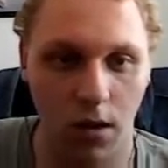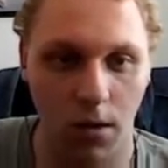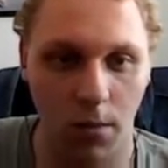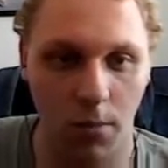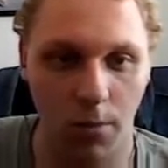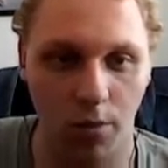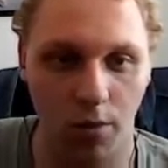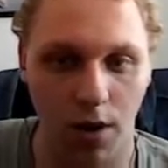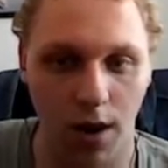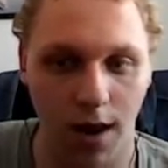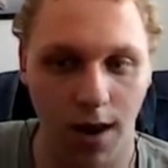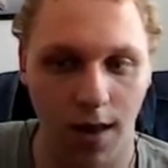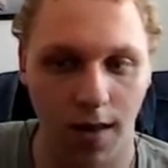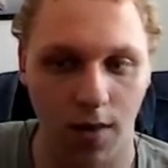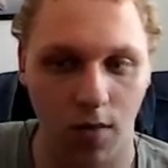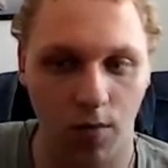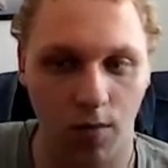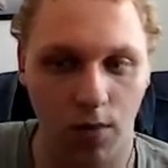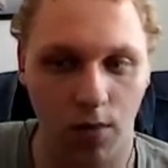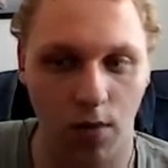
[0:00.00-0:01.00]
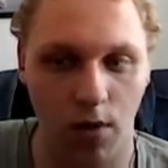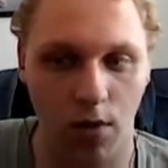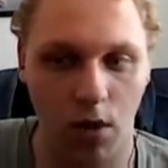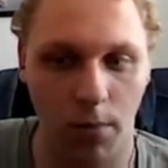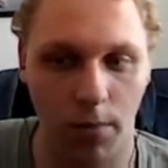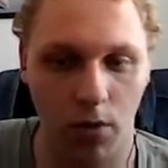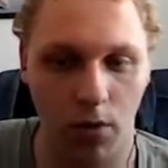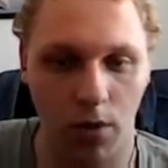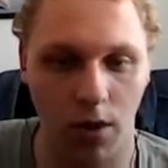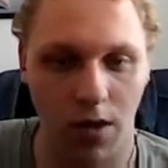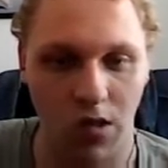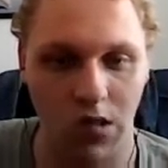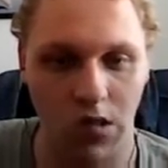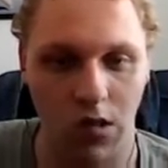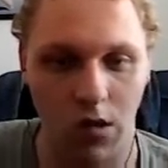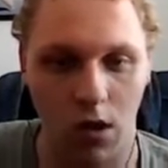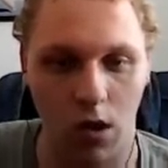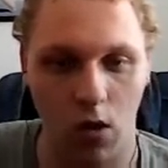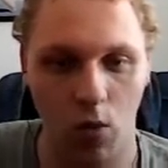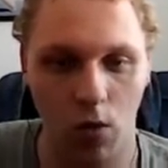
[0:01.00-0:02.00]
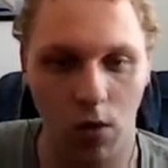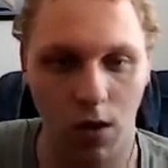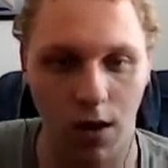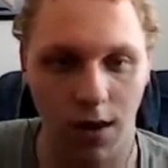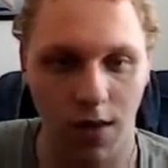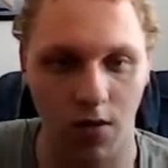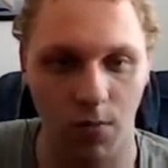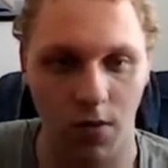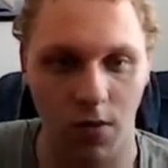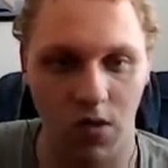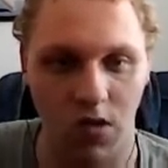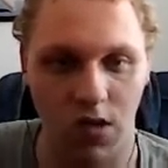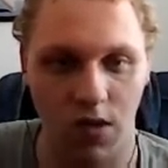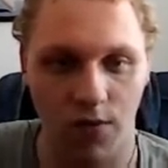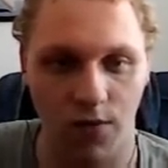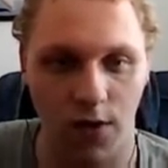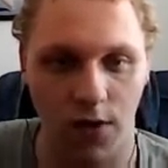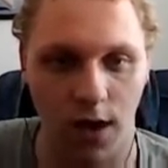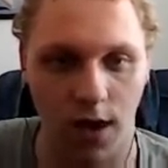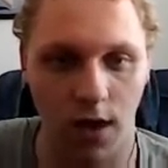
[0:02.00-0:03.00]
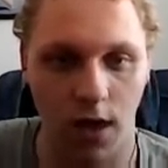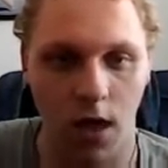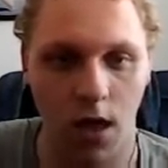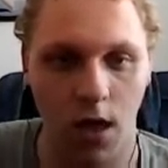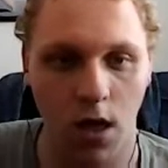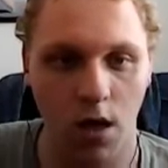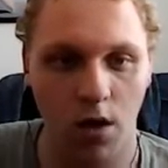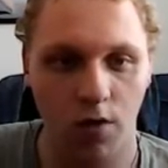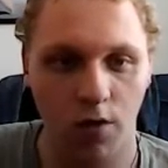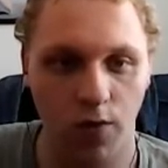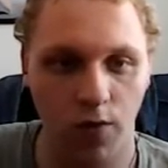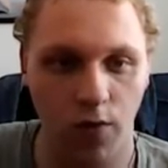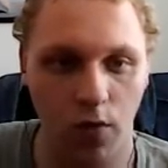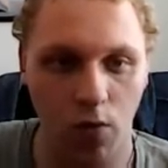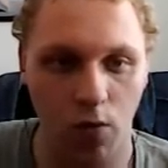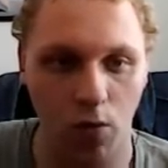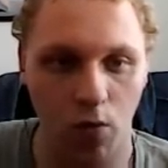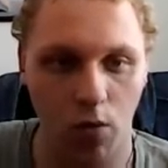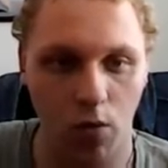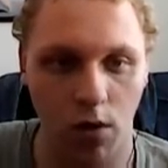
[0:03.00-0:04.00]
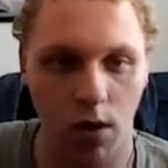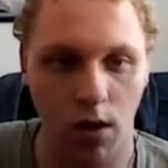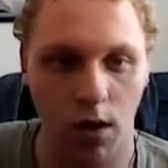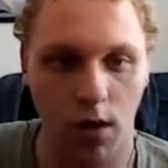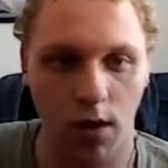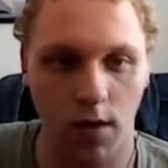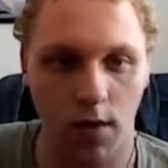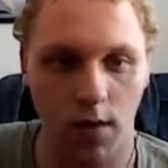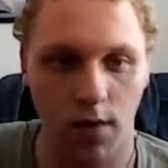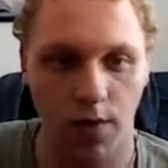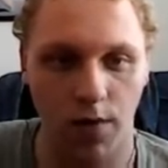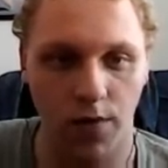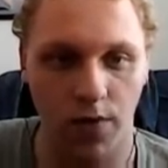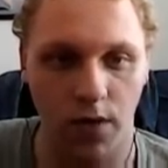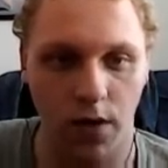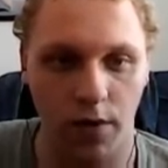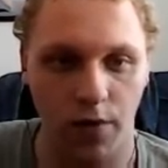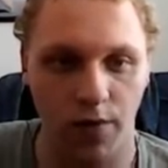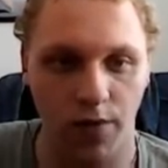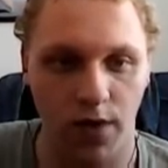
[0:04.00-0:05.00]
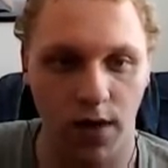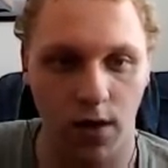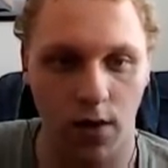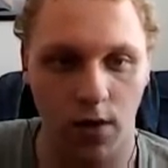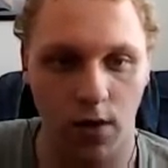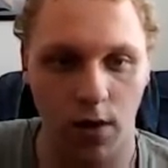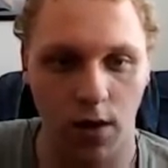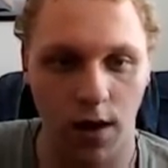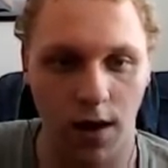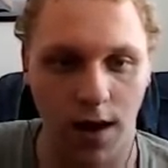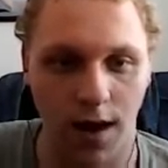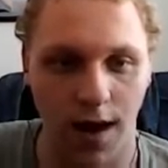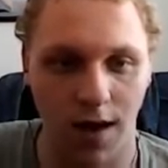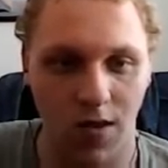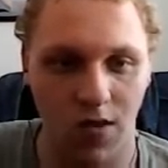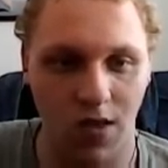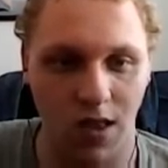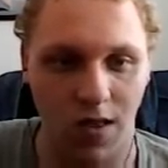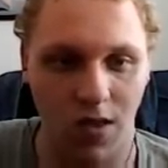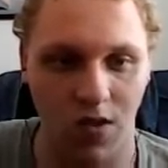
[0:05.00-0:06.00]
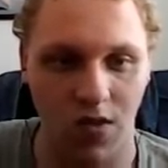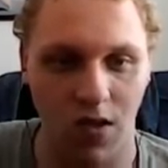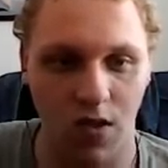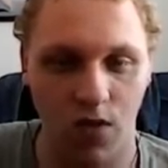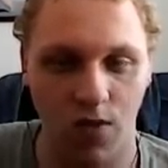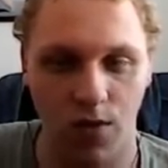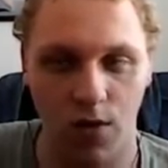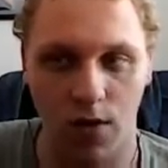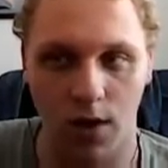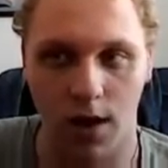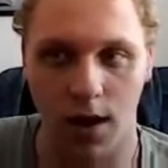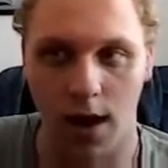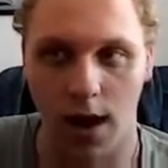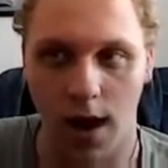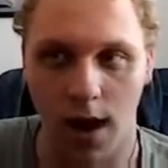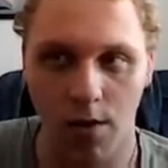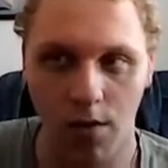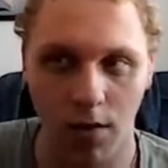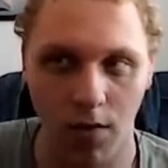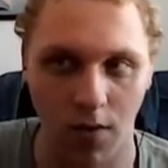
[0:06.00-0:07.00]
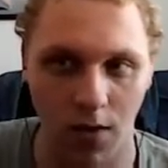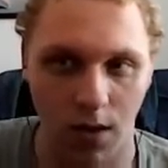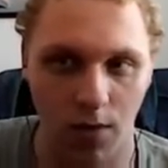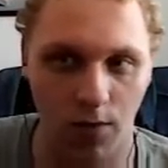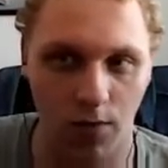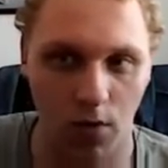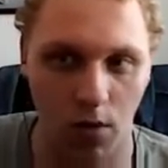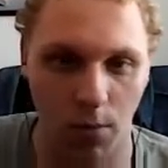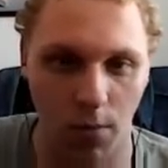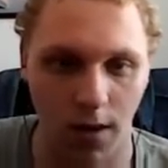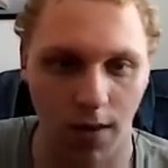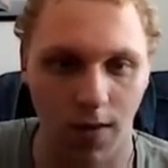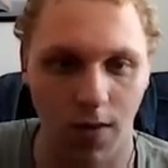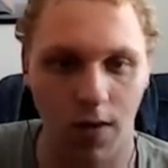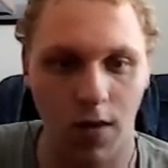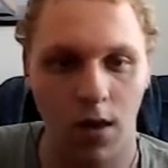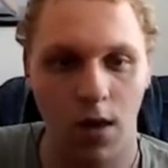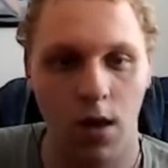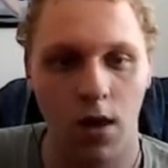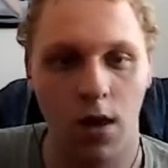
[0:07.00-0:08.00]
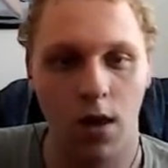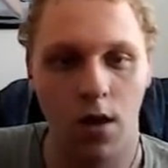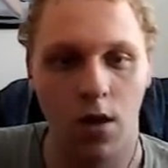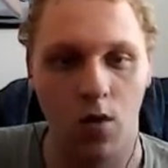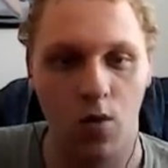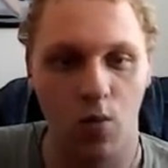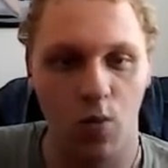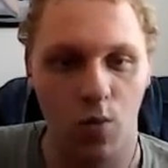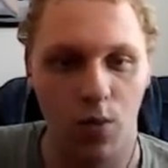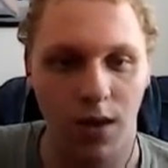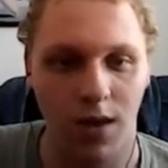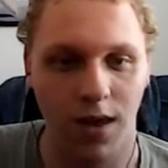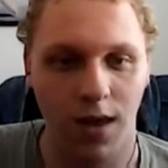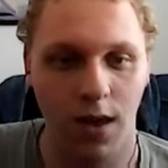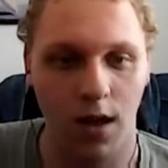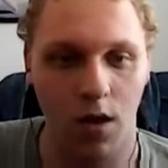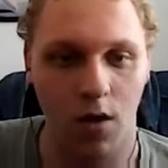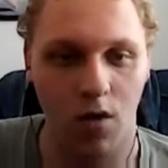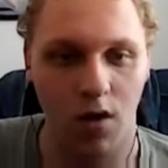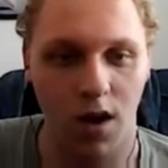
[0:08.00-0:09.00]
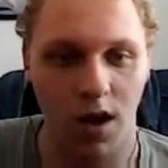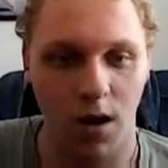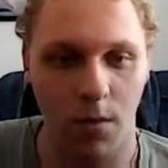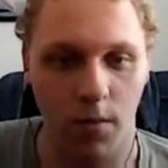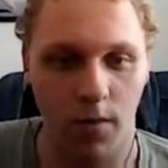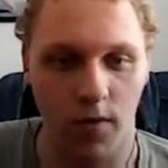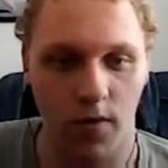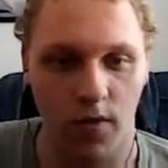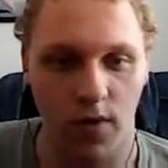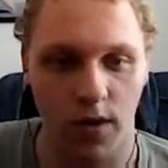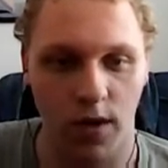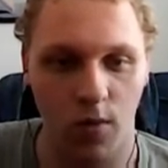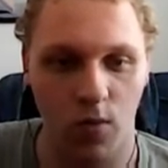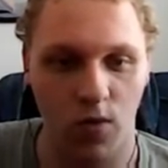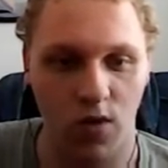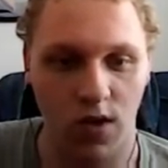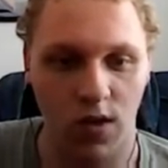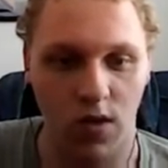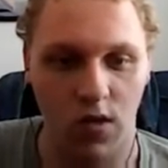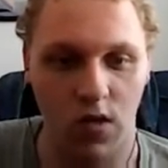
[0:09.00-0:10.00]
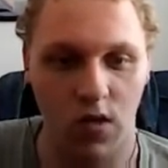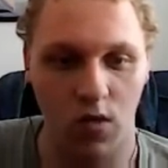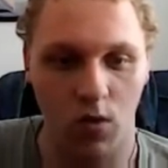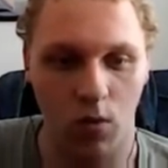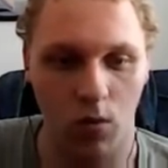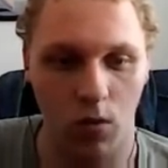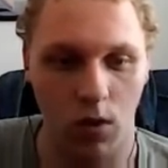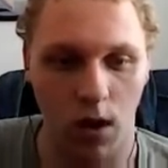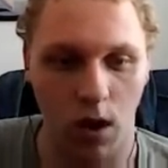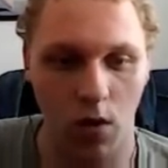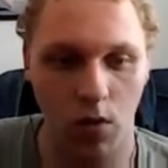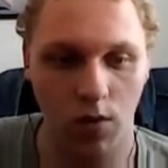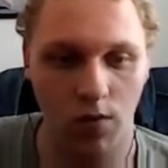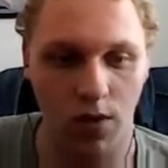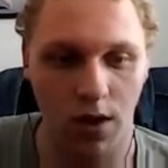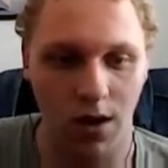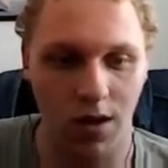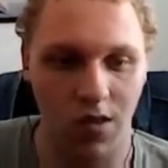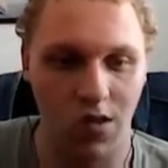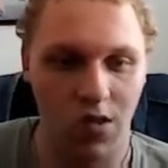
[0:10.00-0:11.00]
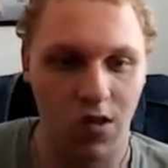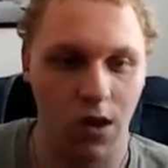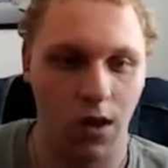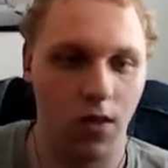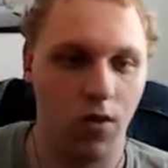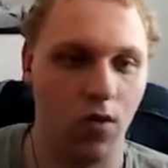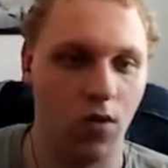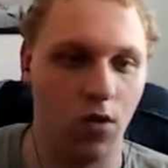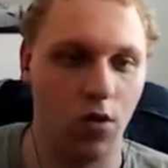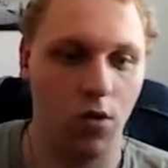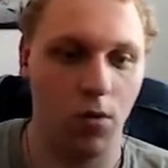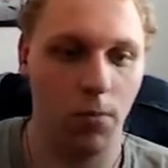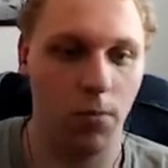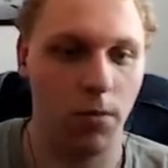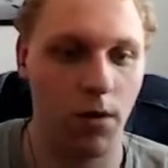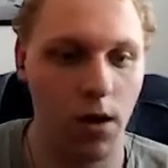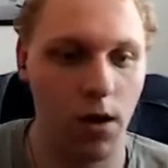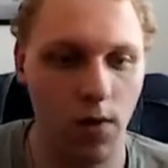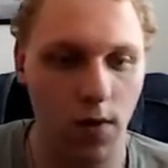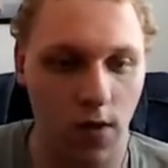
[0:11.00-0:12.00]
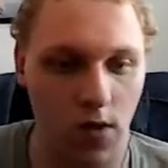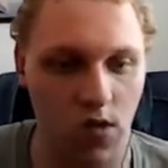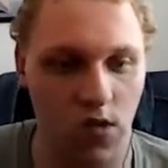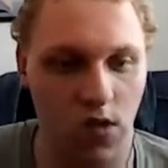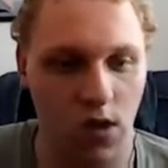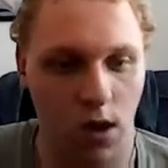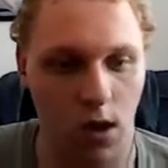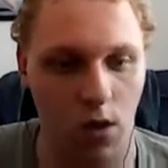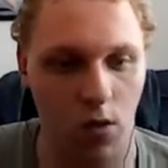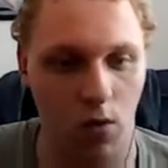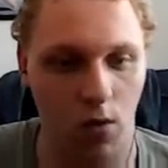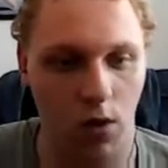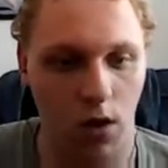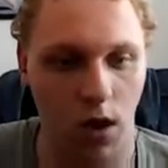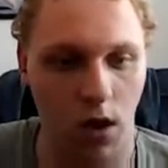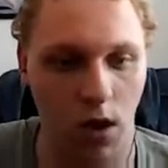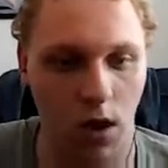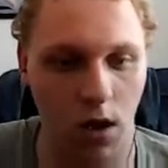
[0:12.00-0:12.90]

brand variable is only specific for the vehicle class. And since we're inheriting from it, we are able to use it. So now if I decide to compile this code